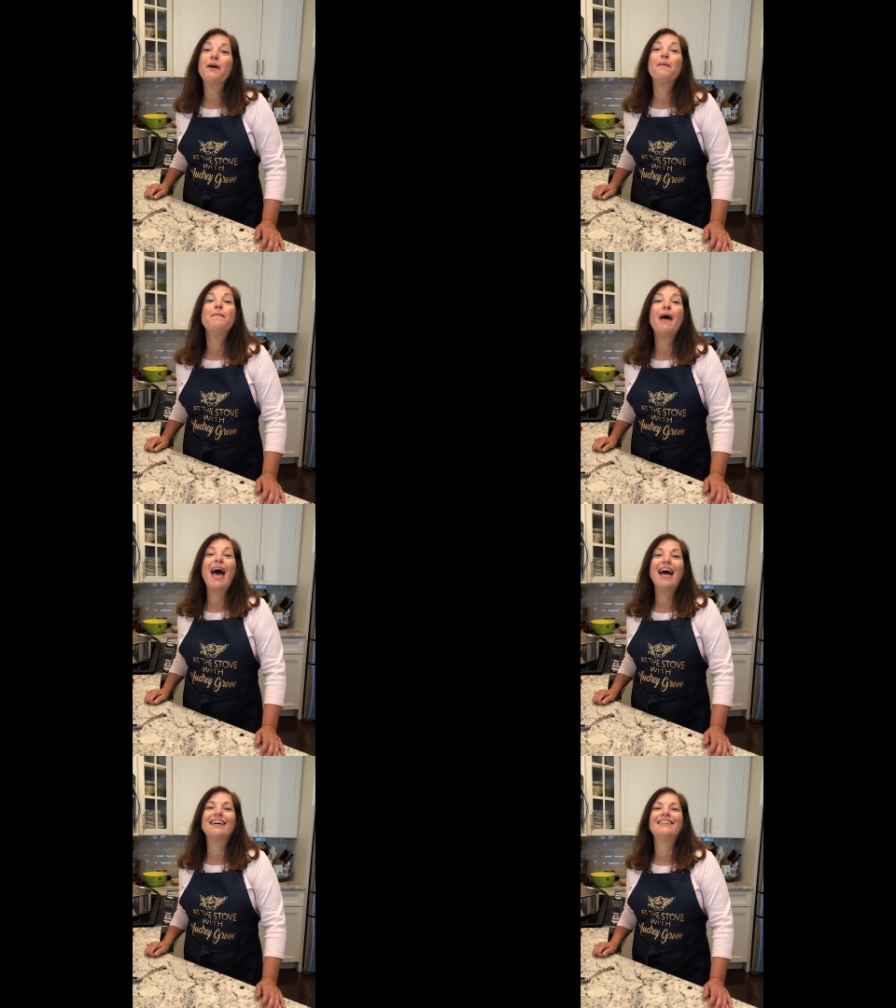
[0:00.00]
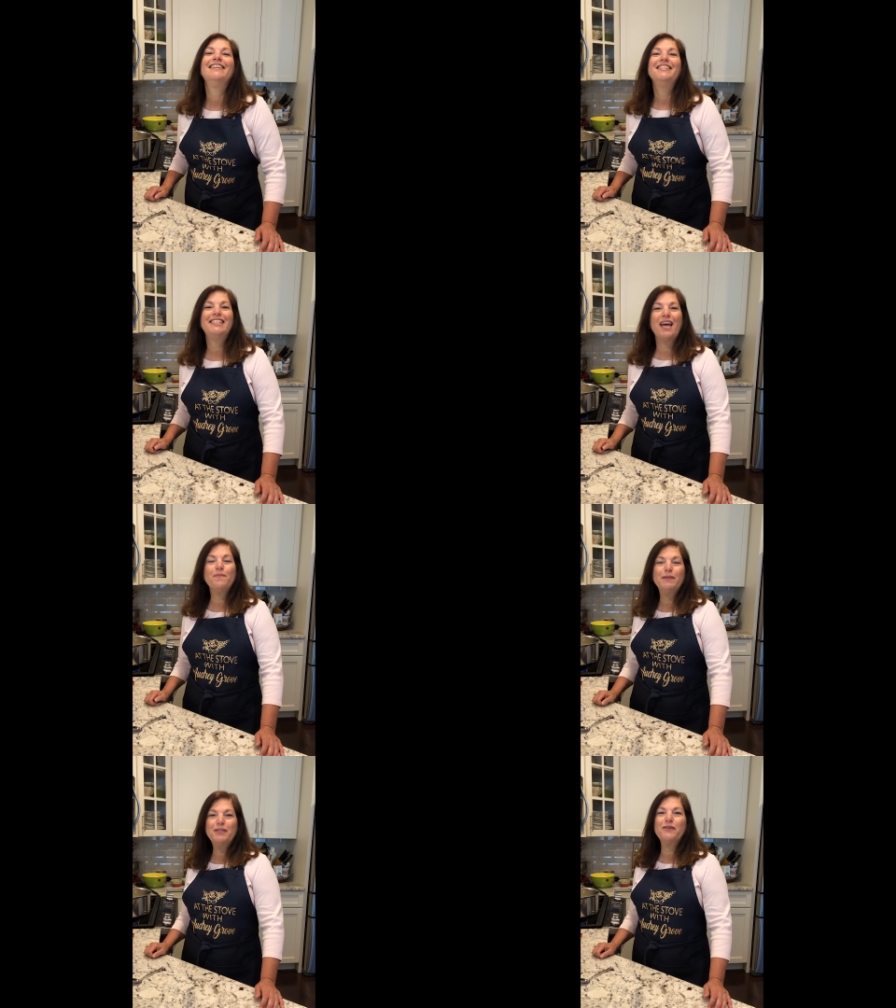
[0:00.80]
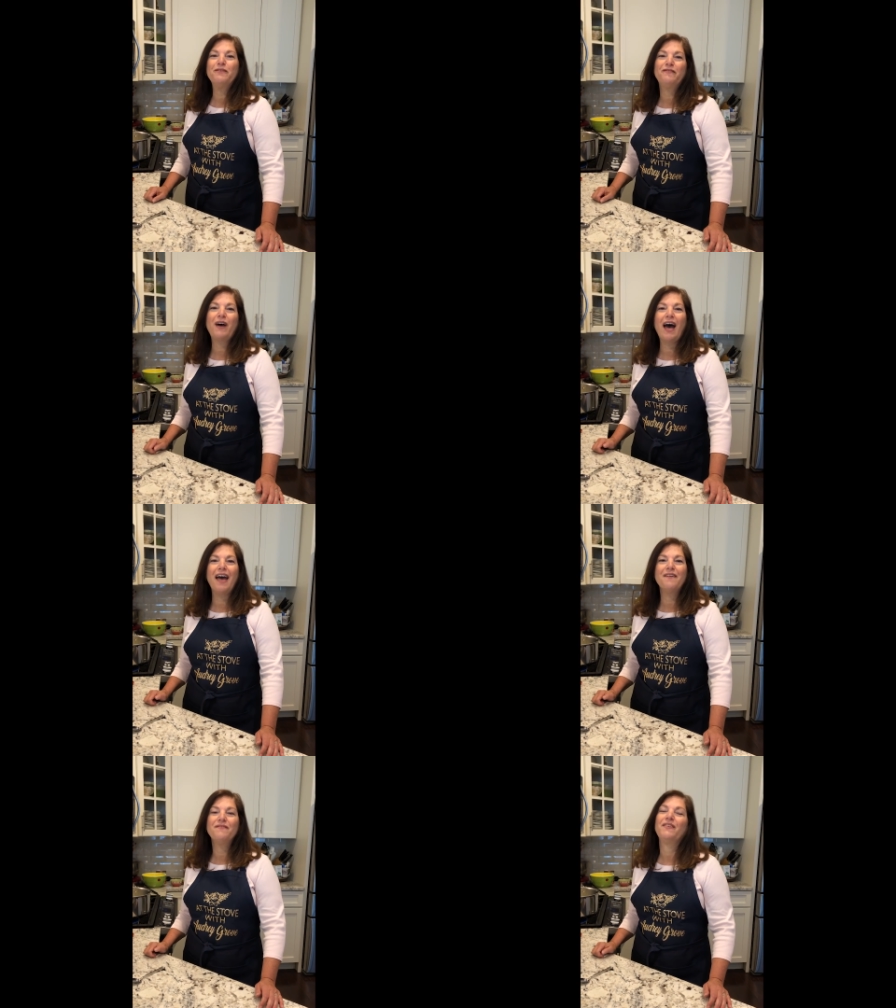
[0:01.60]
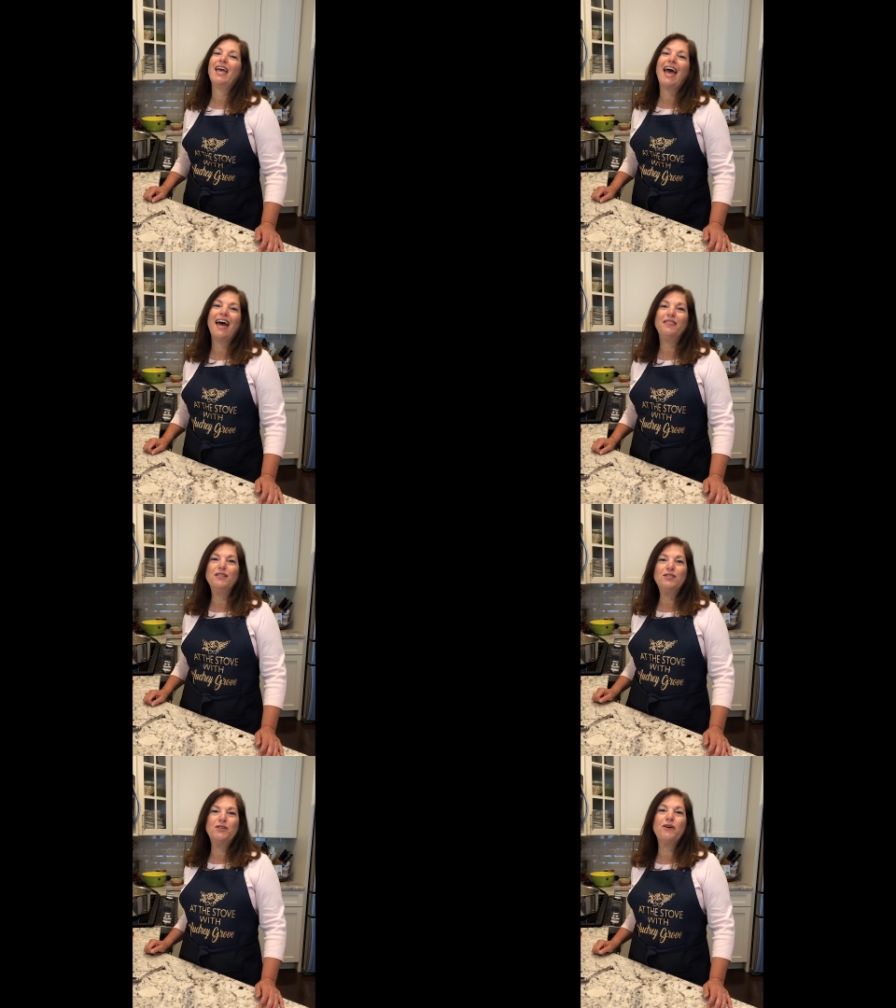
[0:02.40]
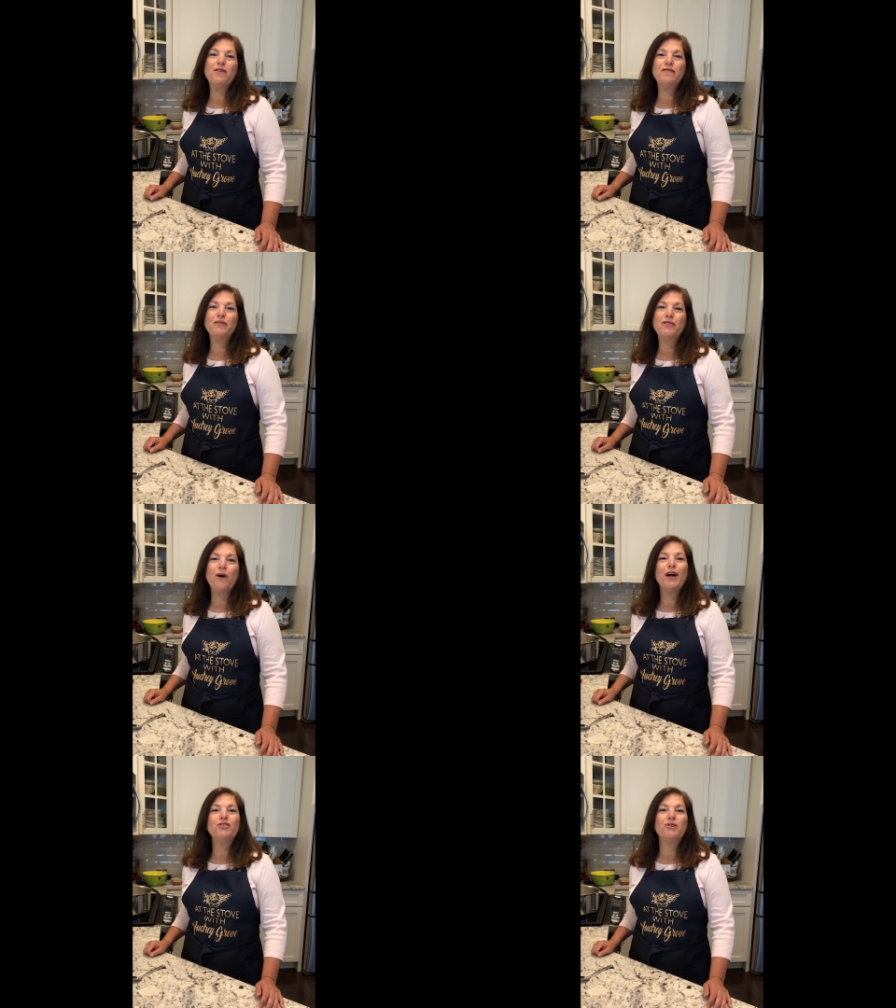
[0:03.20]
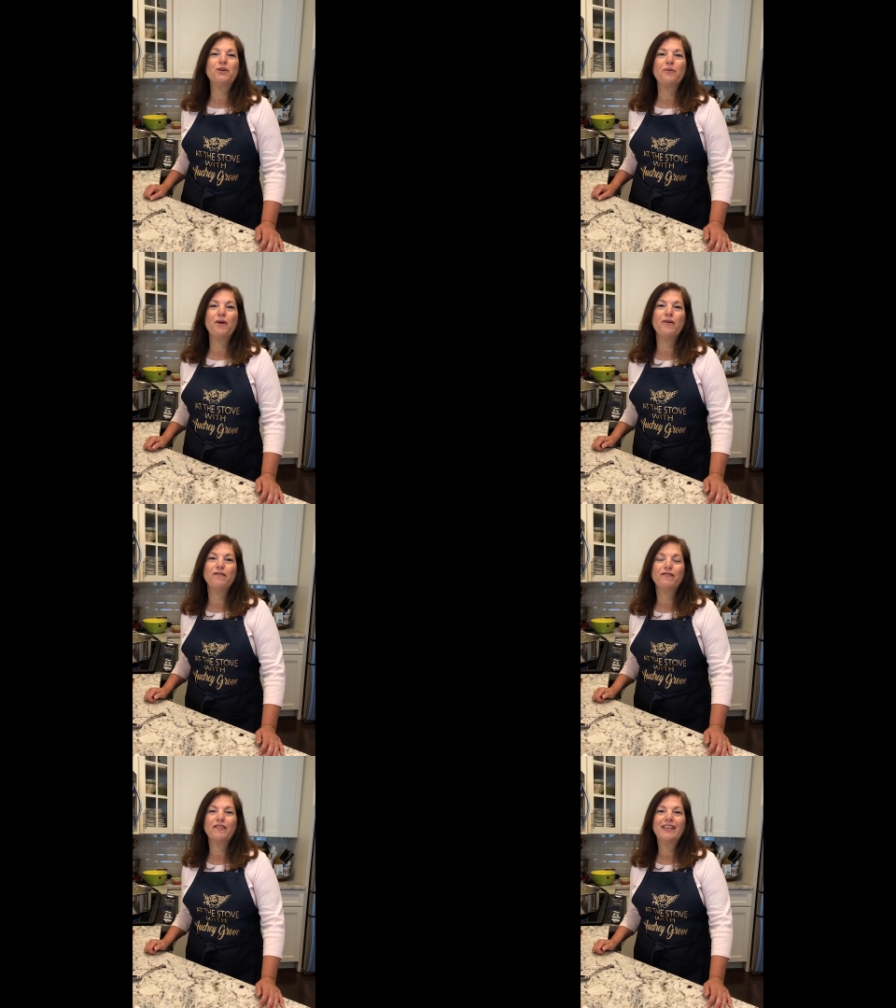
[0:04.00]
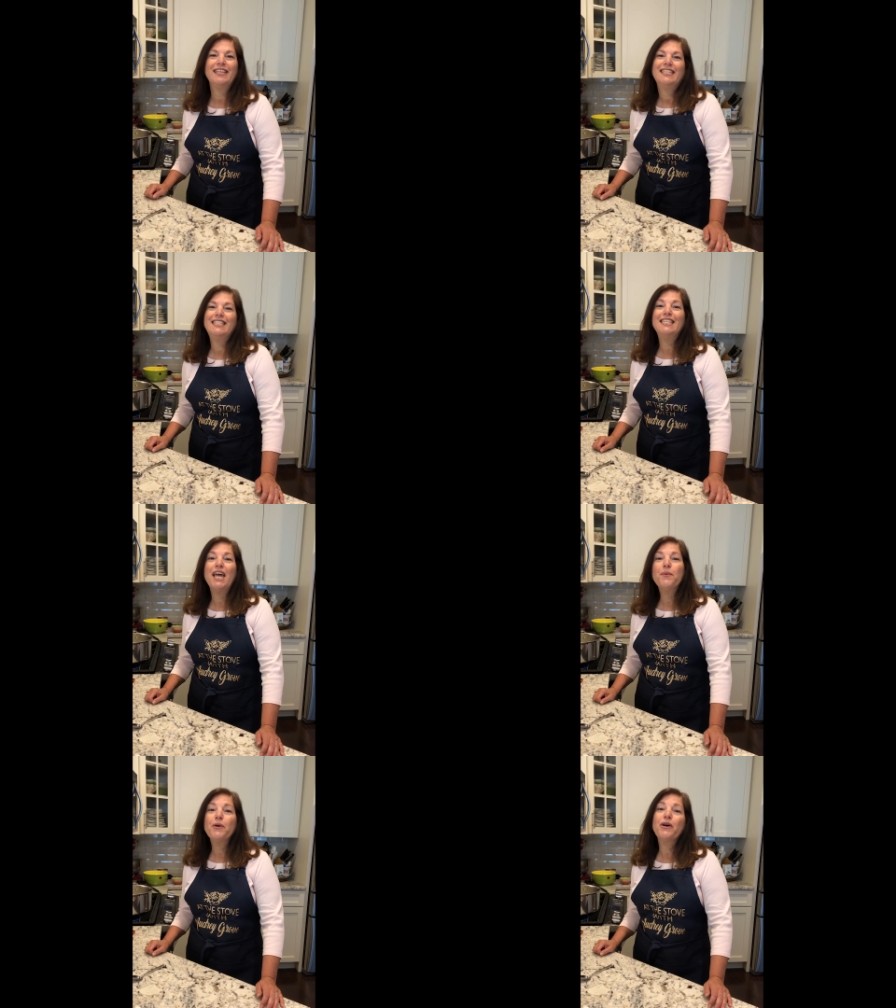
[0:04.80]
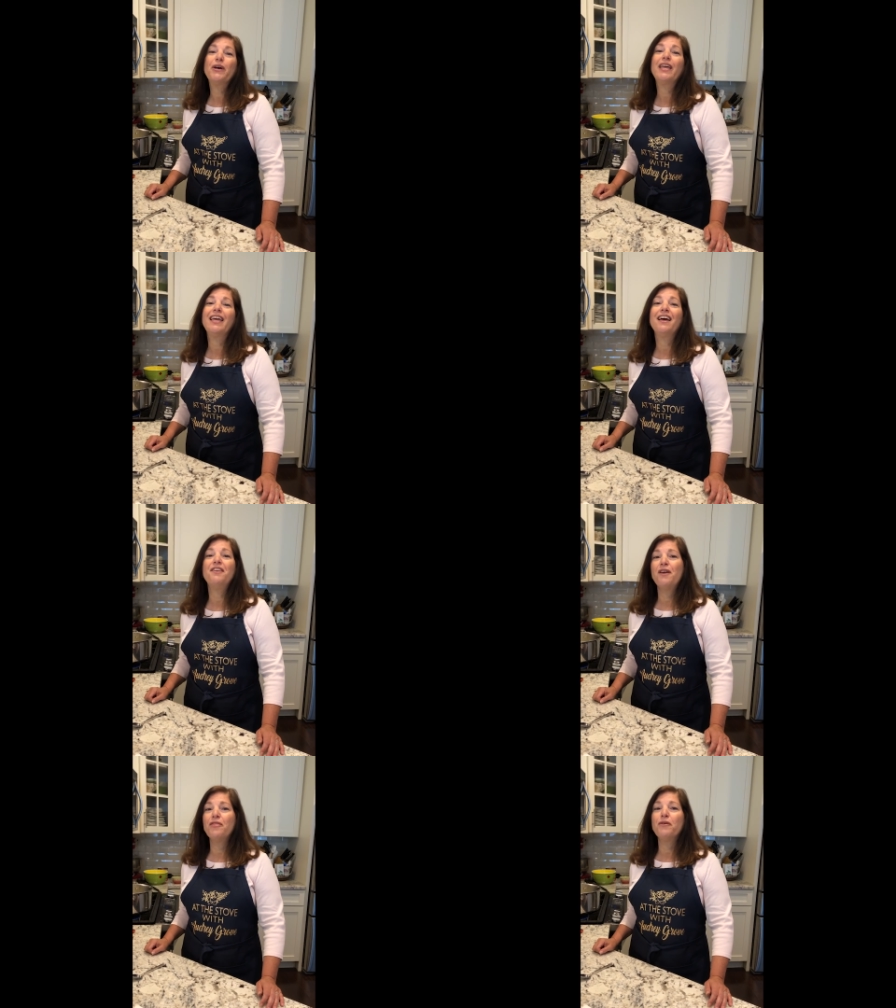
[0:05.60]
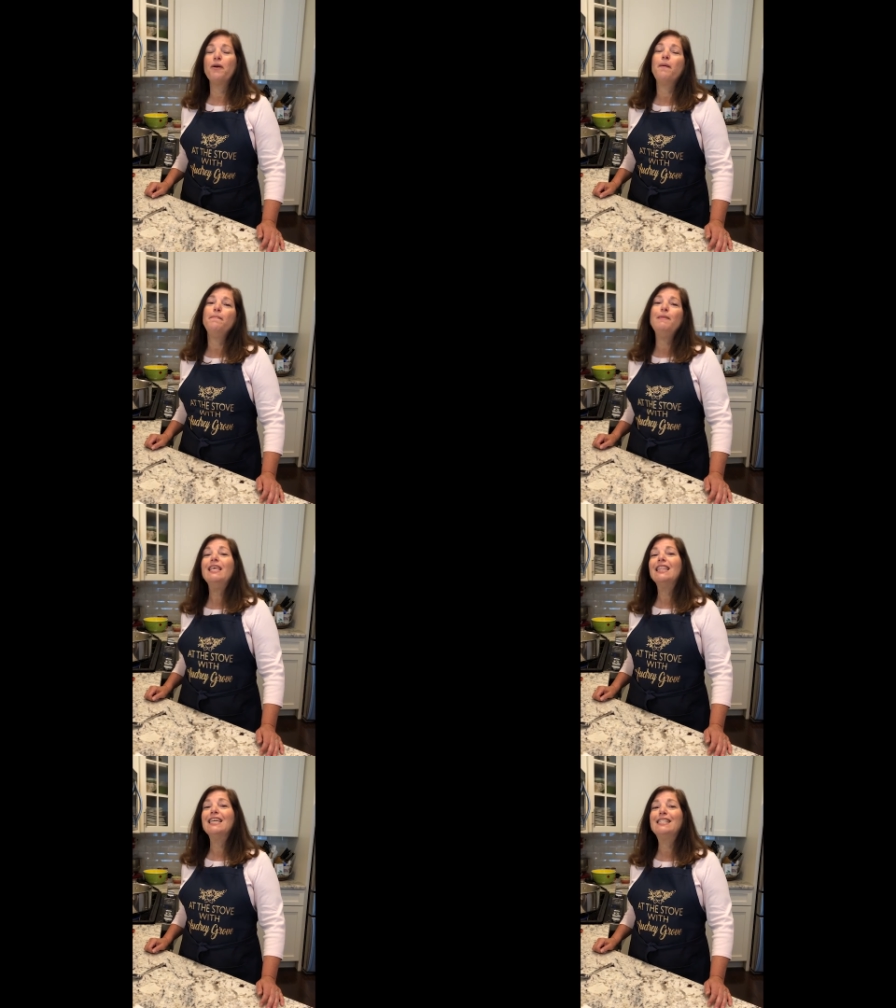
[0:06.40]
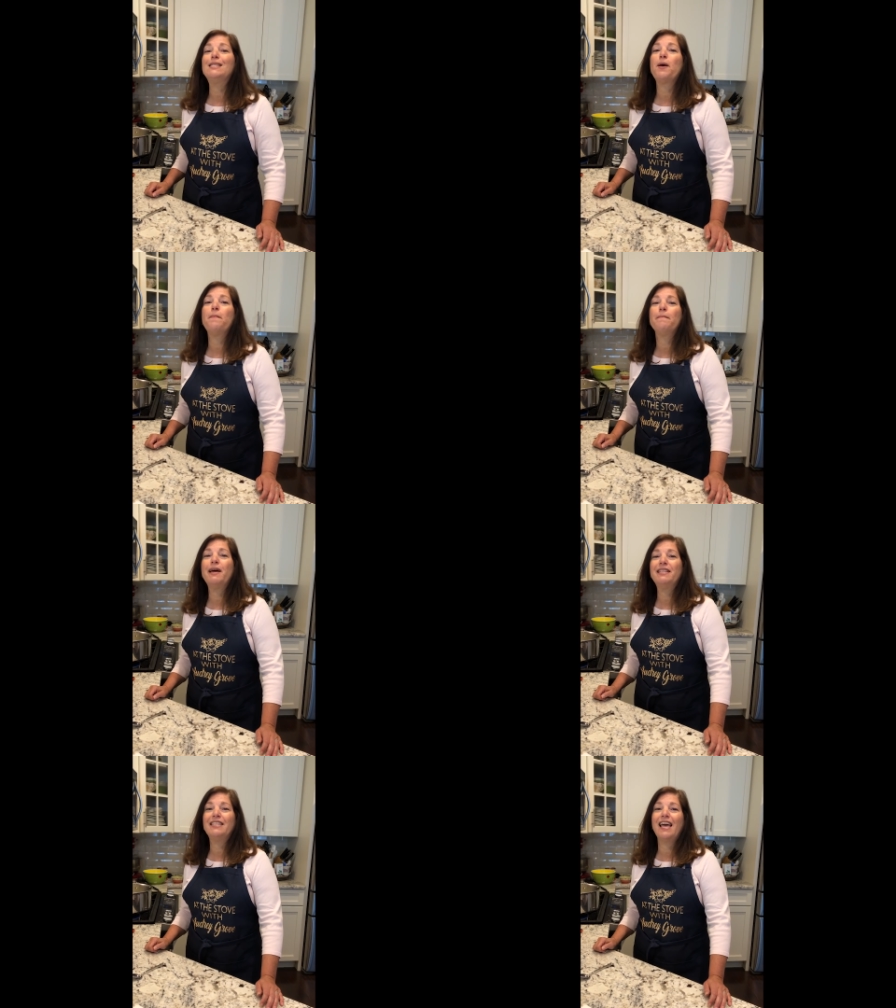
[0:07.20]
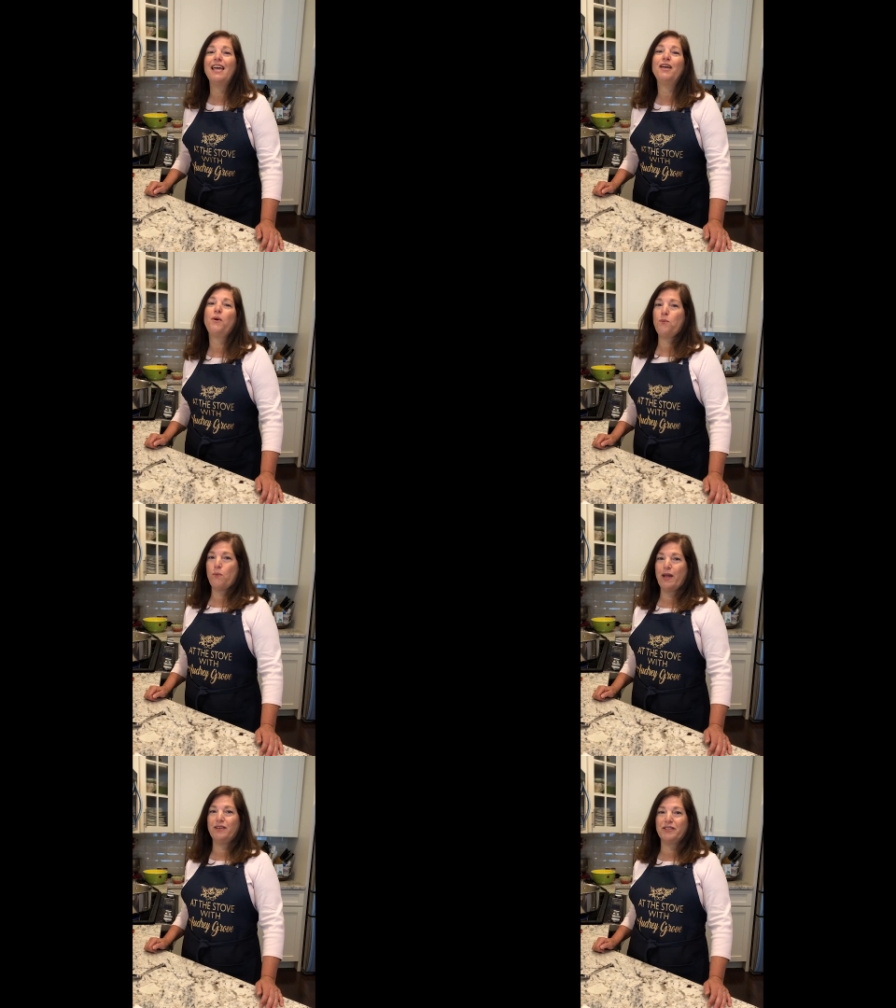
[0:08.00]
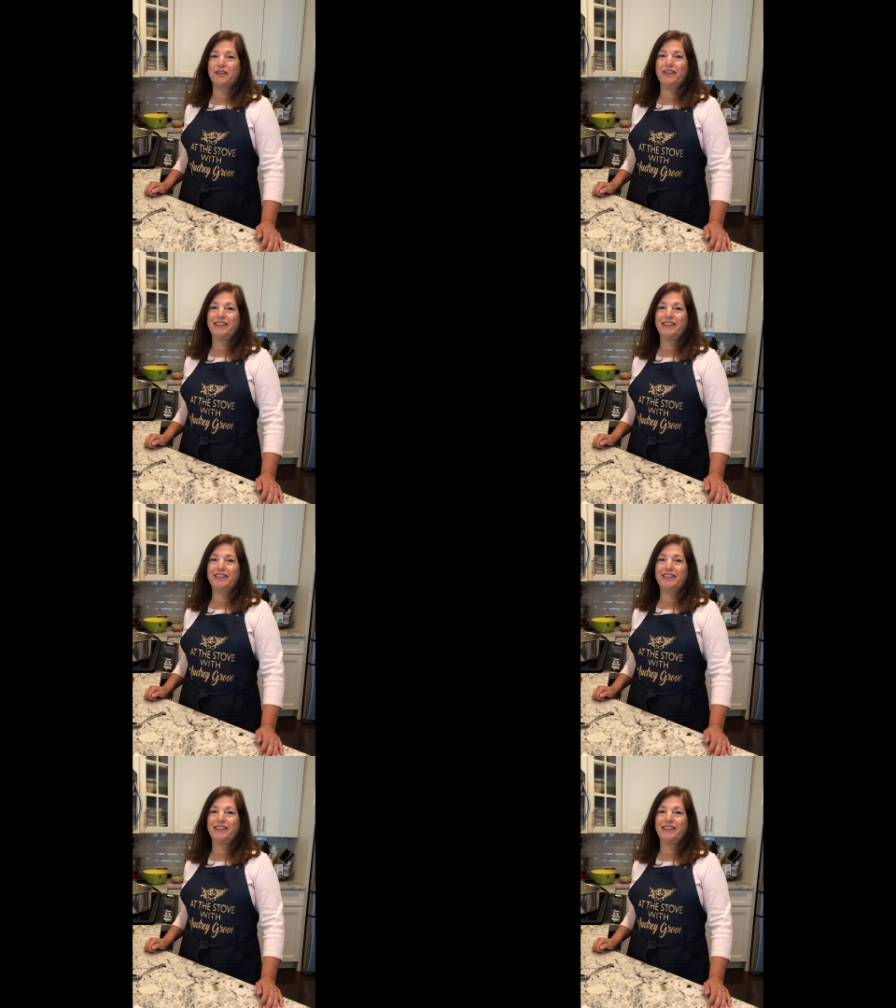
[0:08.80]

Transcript: welcome back to episode five, At the Stove with Audrey Grove. Today we're cooking another Meatless Monday Wonder.